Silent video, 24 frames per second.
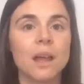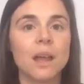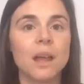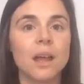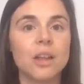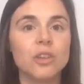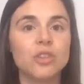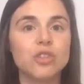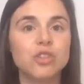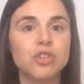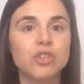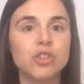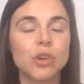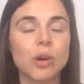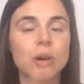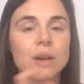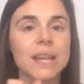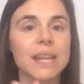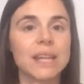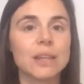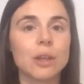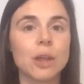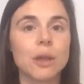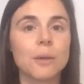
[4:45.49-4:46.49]
A
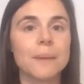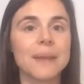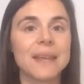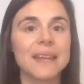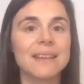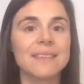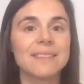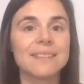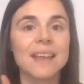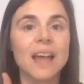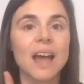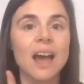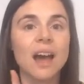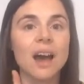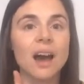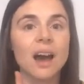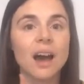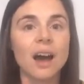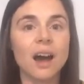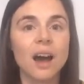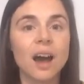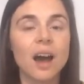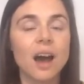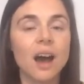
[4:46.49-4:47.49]
jogging note is
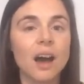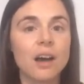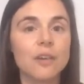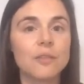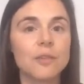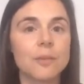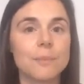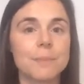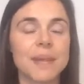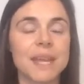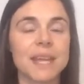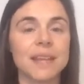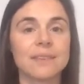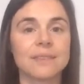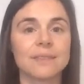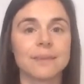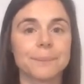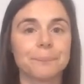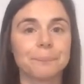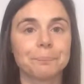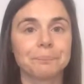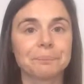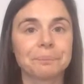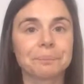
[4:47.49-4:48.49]
half a
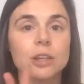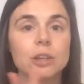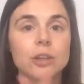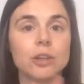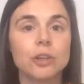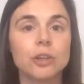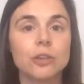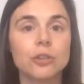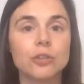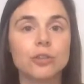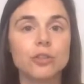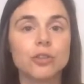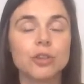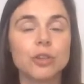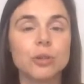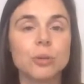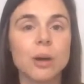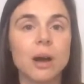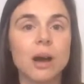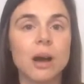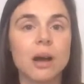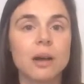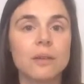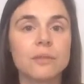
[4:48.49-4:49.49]
beat.
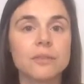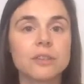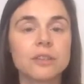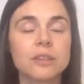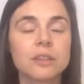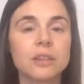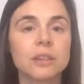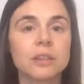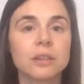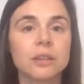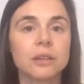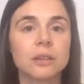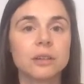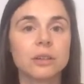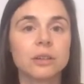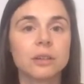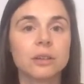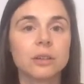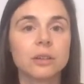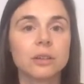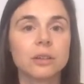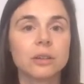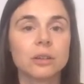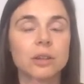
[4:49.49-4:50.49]
2 halves
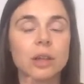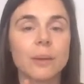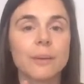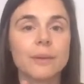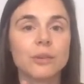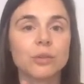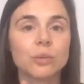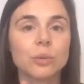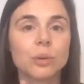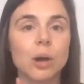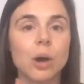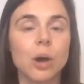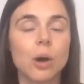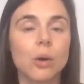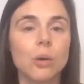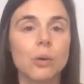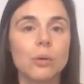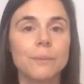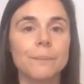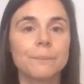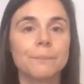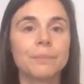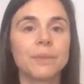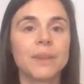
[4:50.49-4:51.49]
go into a
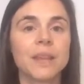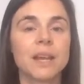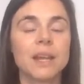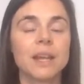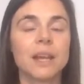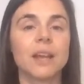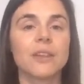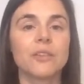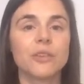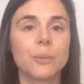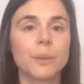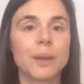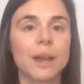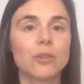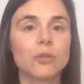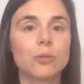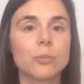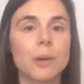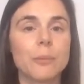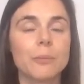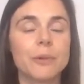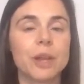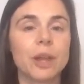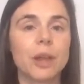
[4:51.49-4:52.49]
whole. And so we have to
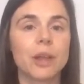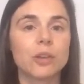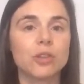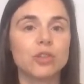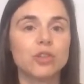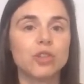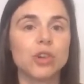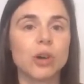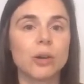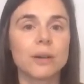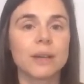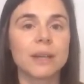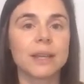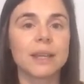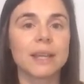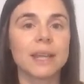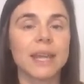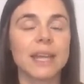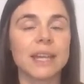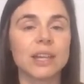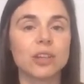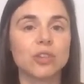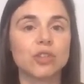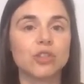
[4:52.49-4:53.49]
remember we're going
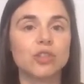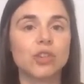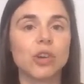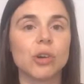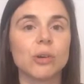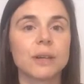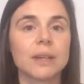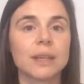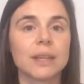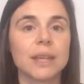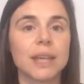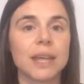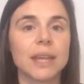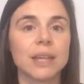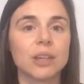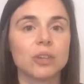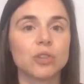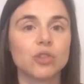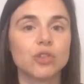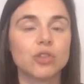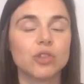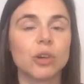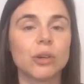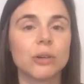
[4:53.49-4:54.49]
jogging,
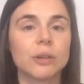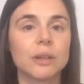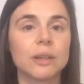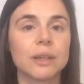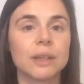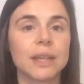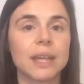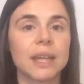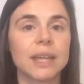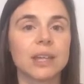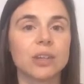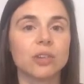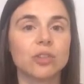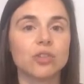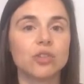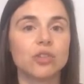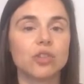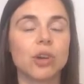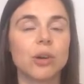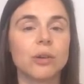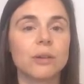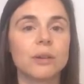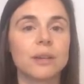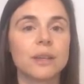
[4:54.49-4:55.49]
jogging, jogging,
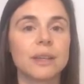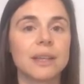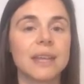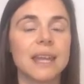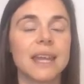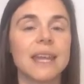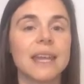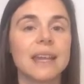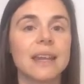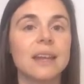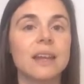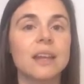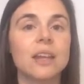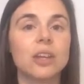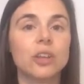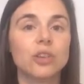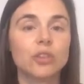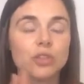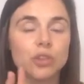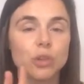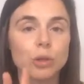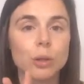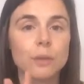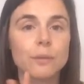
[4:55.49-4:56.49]
jogging.
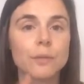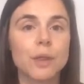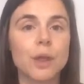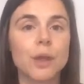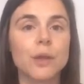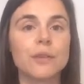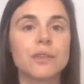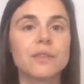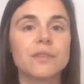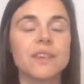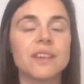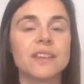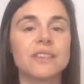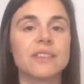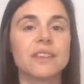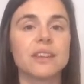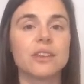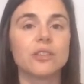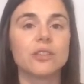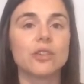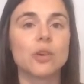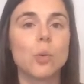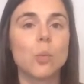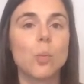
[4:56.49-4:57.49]
2 of those fits
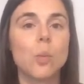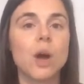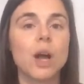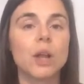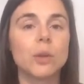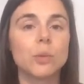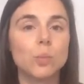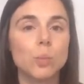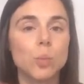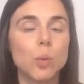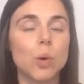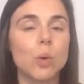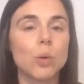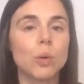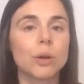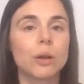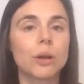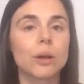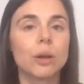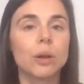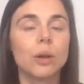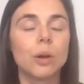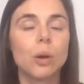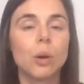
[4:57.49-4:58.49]
into 1
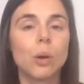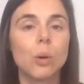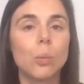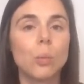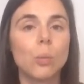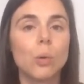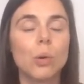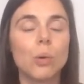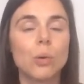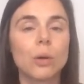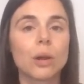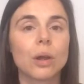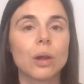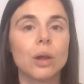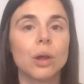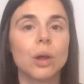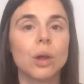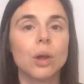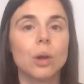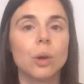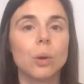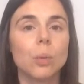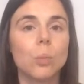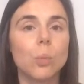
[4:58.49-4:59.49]
walk, walk,
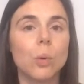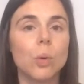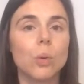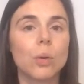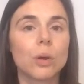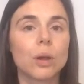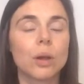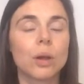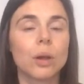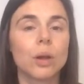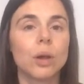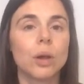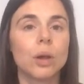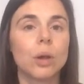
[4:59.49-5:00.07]
walk,